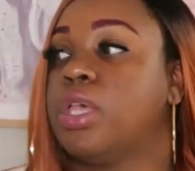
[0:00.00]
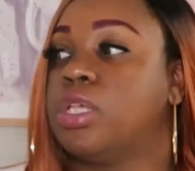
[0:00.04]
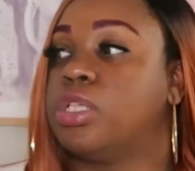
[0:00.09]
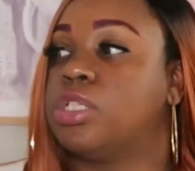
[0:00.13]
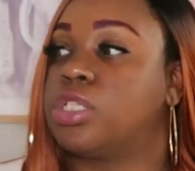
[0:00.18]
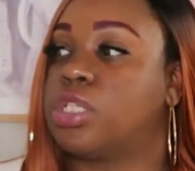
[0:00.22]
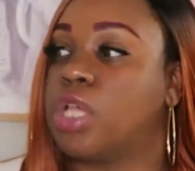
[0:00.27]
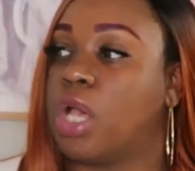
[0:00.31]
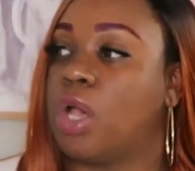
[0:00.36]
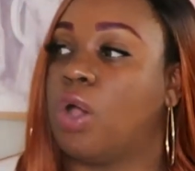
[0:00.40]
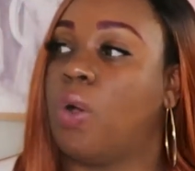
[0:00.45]

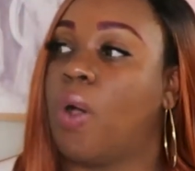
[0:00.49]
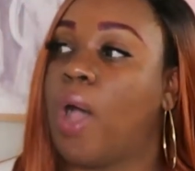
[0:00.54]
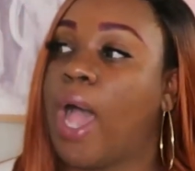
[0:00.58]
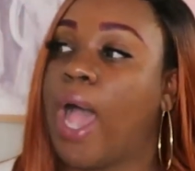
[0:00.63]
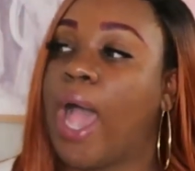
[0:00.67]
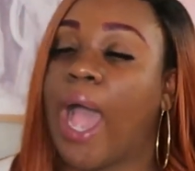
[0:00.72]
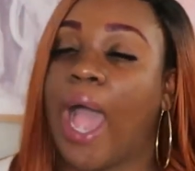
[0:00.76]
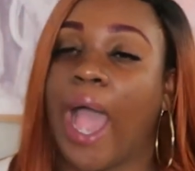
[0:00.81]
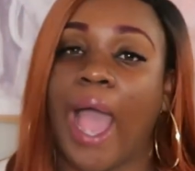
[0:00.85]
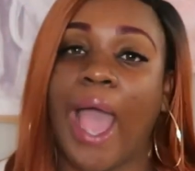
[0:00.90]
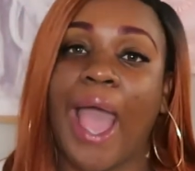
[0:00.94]

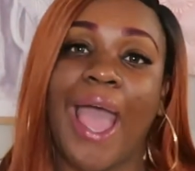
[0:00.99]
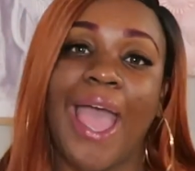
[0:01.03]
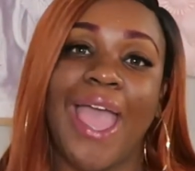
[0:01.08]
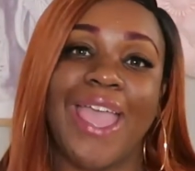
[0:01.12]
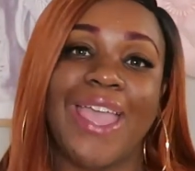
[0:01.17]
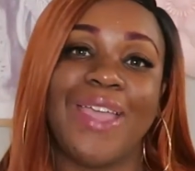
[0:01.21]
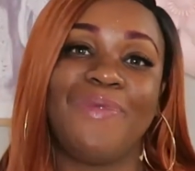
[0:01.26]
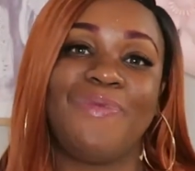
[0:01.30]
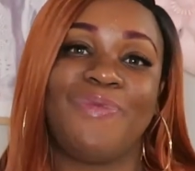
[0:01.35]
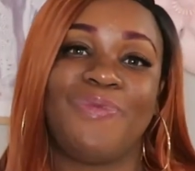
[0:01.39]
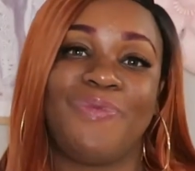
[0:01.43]
So
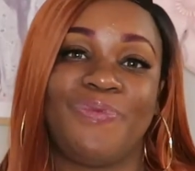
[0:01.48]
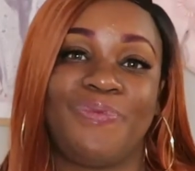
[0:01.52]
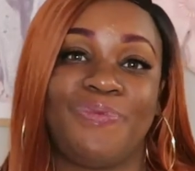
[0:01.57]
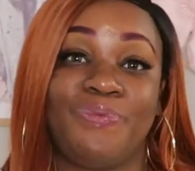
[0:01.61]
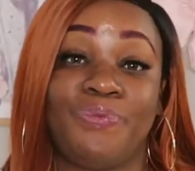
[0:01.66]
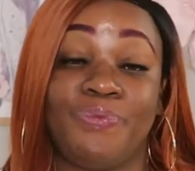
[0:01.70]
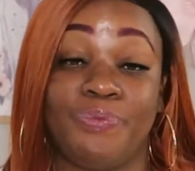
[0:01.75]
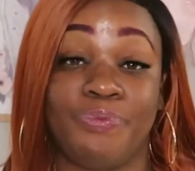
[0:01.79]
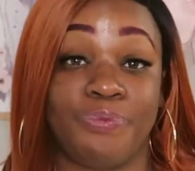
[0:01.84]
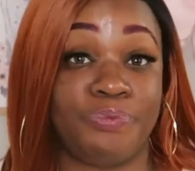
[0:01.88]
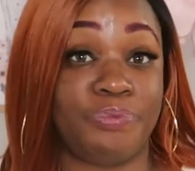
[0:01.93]
I
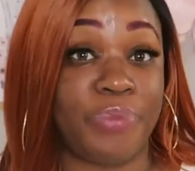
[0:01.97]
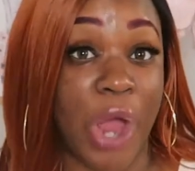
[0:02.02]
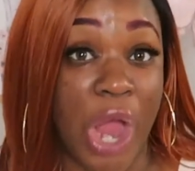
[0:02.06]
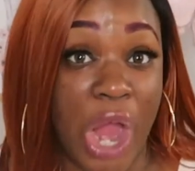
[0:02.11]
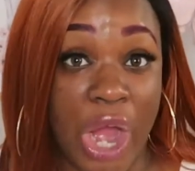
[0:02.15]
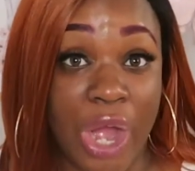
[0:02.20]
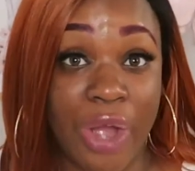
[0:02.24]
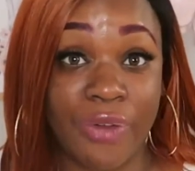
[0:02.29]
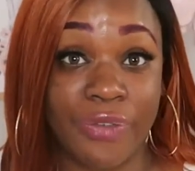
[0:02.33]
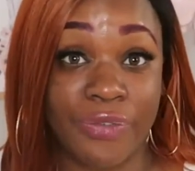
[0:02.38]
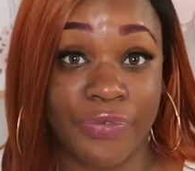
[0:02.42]

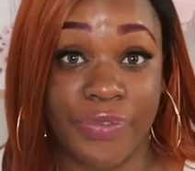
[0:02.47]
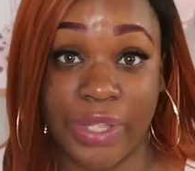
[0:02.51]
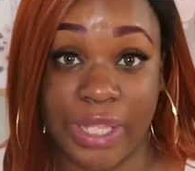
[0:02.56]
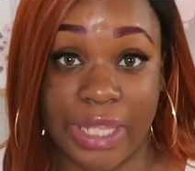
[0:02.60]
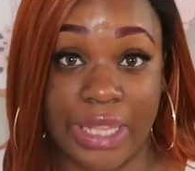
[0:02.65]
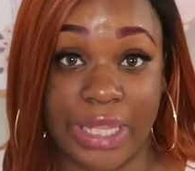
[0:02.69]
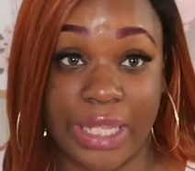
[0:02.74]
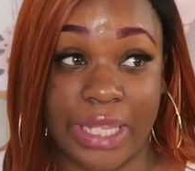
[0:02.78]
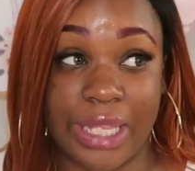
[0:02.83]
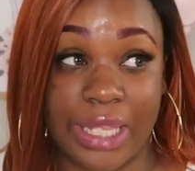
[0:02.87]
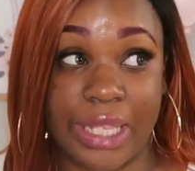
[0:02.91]

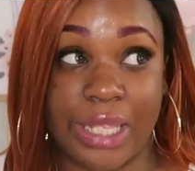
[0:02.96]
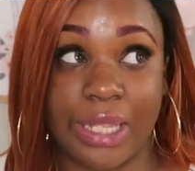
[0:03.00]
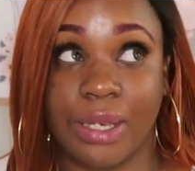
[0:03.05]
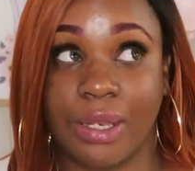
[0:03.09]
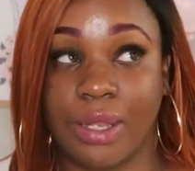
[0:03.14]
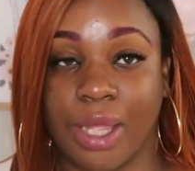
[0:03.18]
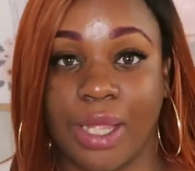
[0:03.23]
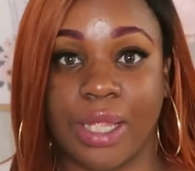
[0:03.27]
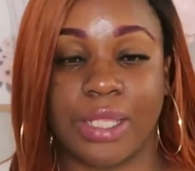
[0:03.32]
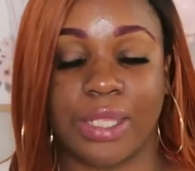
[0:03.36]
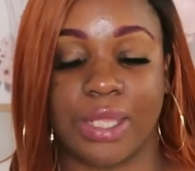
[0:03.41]
perfectly
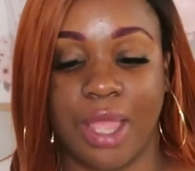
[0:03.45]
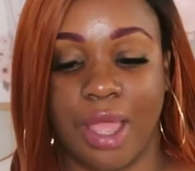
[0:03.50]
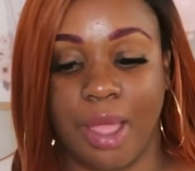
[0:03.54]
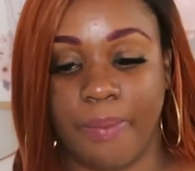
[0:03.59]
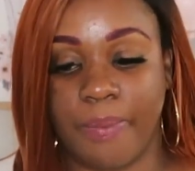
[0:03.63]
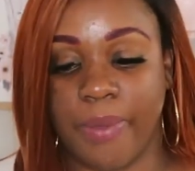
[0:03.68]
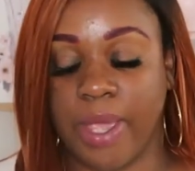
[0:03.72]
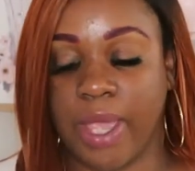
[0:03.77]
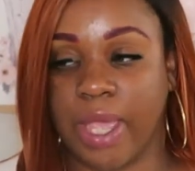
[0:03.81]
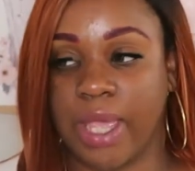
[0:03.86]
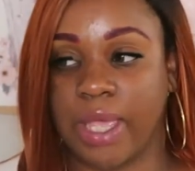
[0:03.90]
lucked
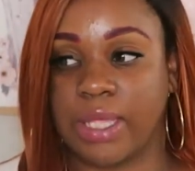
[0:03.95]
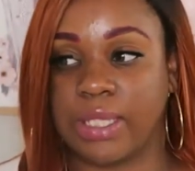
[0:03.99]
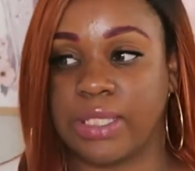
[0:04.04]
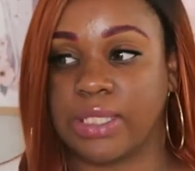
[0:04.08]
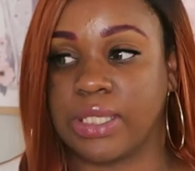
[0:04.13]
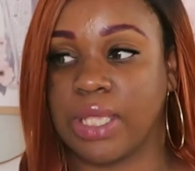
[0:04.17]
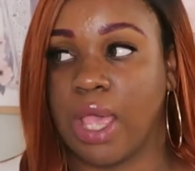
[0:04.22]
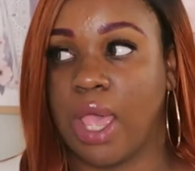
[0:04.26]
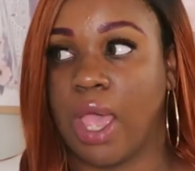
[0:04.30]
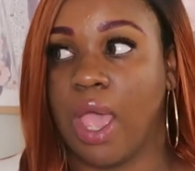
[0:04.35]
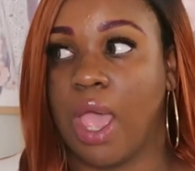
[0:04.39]
up,
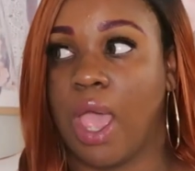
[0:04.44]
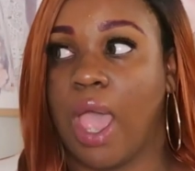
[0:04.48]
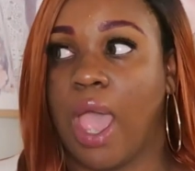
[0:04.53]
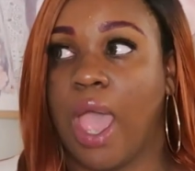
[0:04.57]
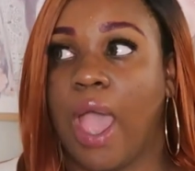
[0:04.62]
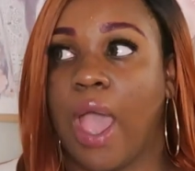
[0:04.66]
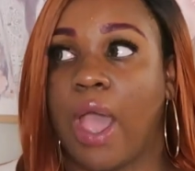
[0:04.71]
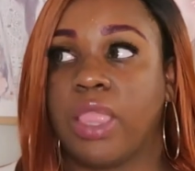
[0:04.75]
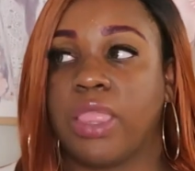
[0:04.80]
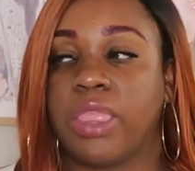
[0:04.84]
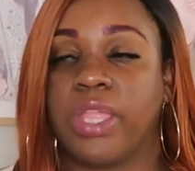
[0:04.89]
because
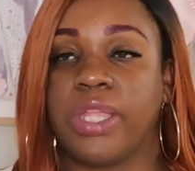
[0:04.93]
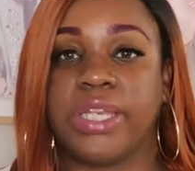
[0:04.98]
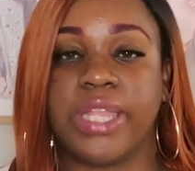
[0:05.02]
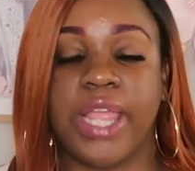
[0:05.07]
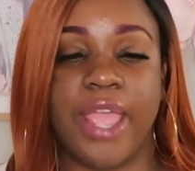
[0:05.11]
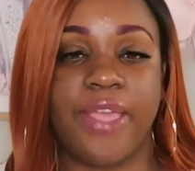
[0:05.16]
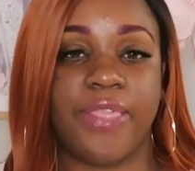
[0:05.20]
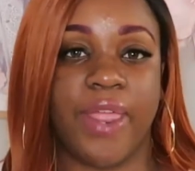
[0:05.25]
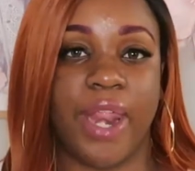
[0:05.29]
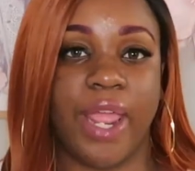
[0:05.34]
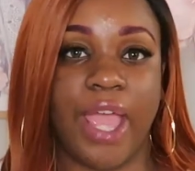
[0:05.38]
the
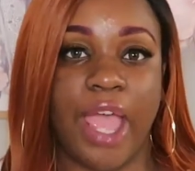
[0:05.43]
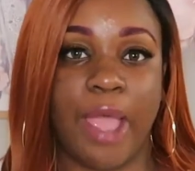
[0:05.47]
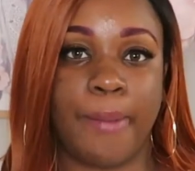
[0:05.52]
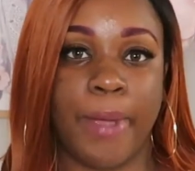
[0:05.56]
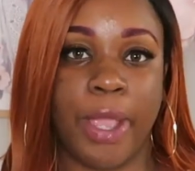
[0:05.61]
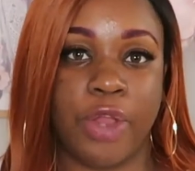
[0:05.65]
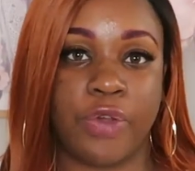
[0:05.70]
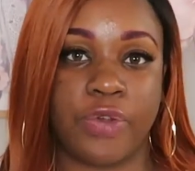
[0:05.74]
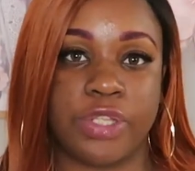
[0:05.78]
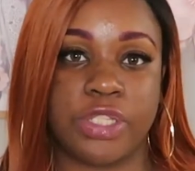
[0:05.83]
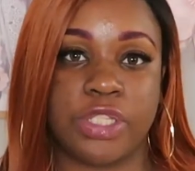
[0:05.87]
day that I got
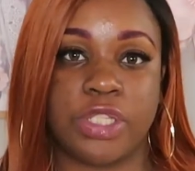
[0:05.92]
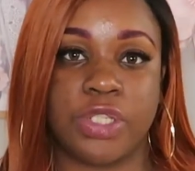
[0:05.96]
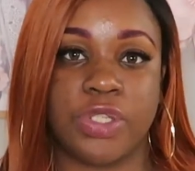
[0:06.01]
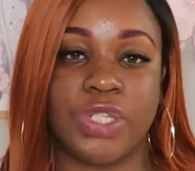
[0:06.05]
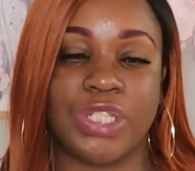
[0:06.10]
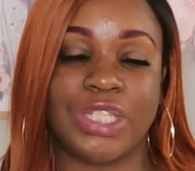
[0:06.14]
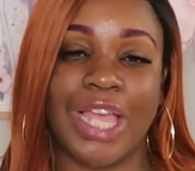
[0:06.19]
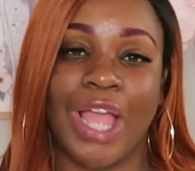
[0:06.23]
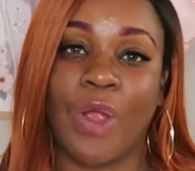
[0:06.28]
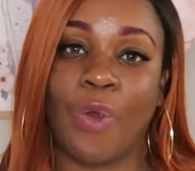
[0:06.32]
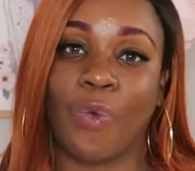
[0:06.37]
my
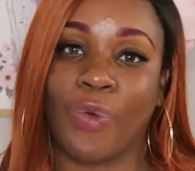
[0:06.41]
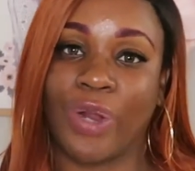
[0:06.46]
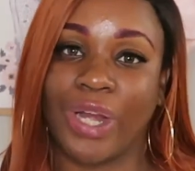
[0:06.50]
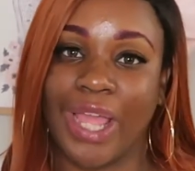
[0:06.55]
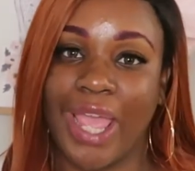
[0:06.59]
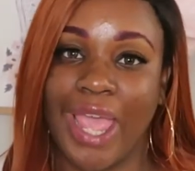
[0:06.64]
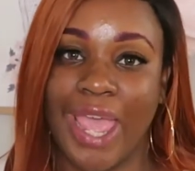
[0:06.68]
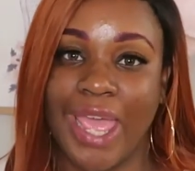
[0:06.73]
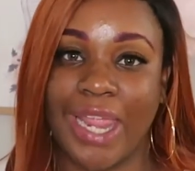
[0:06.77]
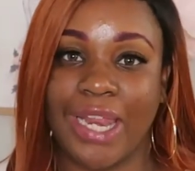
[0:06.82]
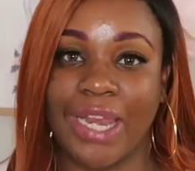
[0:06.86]
crystals, I went
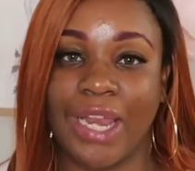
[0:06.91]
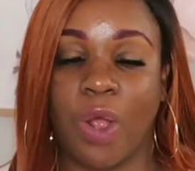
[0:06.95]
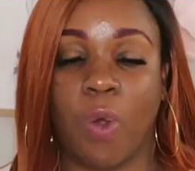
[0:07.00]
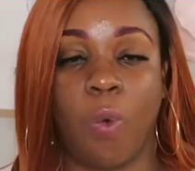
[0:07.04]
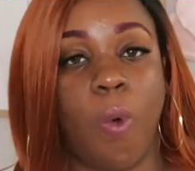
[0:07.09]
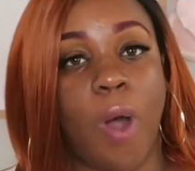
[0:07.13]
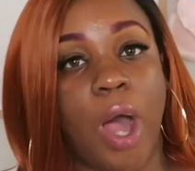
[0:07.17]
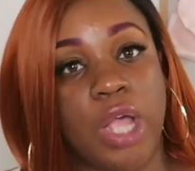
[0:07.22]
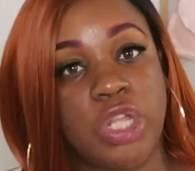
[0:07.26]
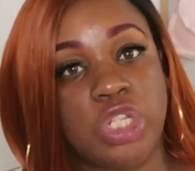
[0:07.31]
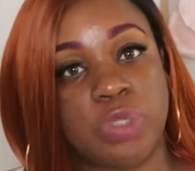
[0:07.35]
ahead and I
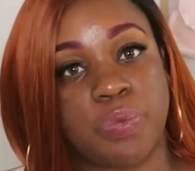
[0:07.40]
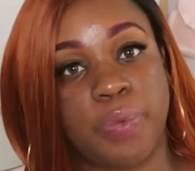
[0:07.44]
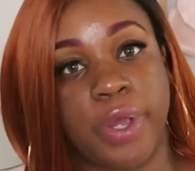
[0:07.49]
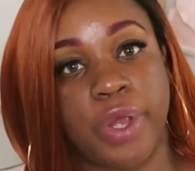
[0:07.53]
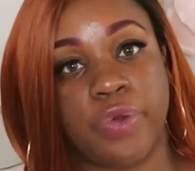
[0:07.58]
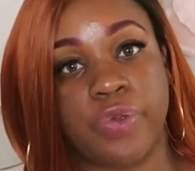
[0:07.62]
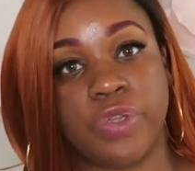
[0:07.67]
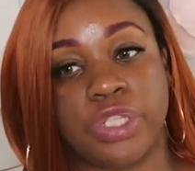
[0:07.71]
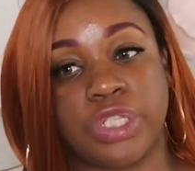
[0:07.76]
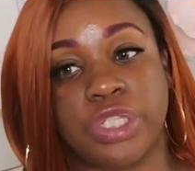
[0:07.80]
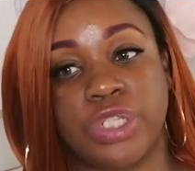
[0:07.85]
washed my
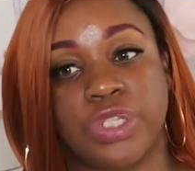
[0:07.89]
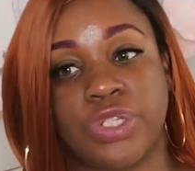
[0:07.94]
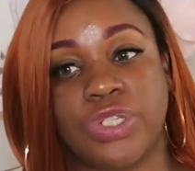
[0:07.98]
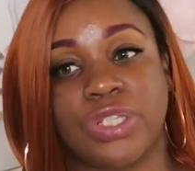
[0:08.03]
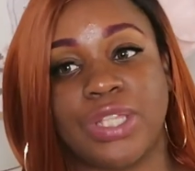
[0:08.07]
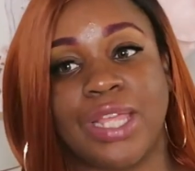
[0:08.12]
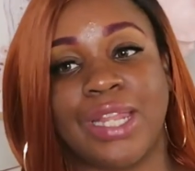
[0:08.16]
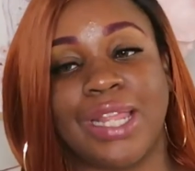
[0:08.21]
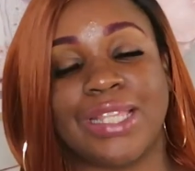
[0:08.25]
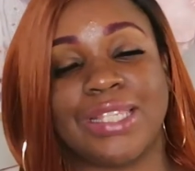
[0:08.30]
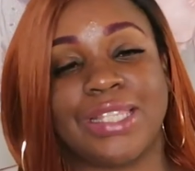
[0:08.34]

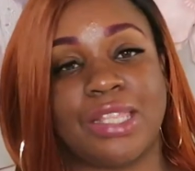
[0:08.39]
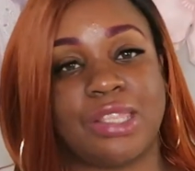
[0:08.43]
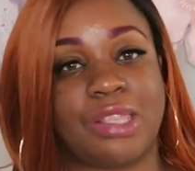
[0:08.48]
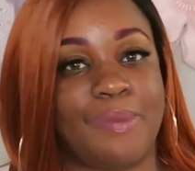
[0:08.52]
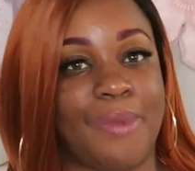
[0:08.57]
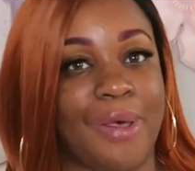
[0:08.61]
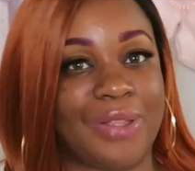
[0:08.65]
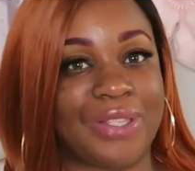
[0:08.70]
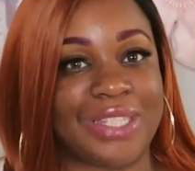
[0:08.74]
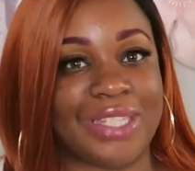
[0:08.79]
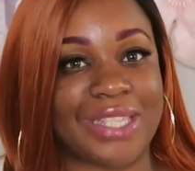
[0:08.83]
crystals and I set
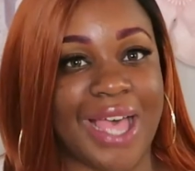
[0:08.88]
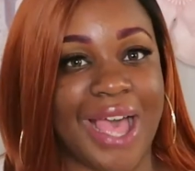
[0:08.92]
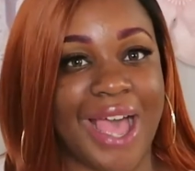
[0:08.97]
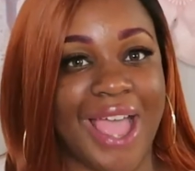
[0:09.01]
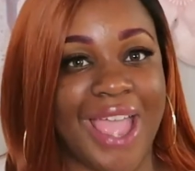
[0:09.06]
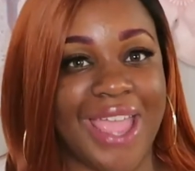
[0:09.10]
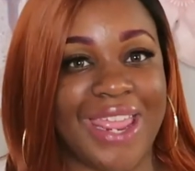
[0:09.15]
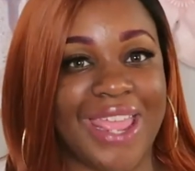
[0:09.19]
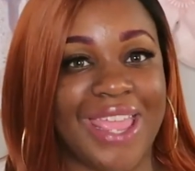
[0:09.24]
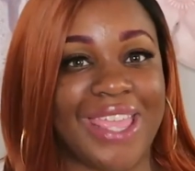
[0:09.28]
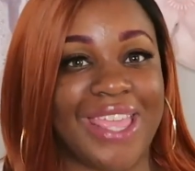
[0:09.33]
them
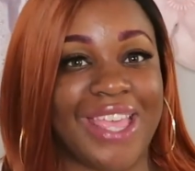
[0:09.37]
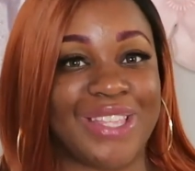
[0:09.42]
outside, and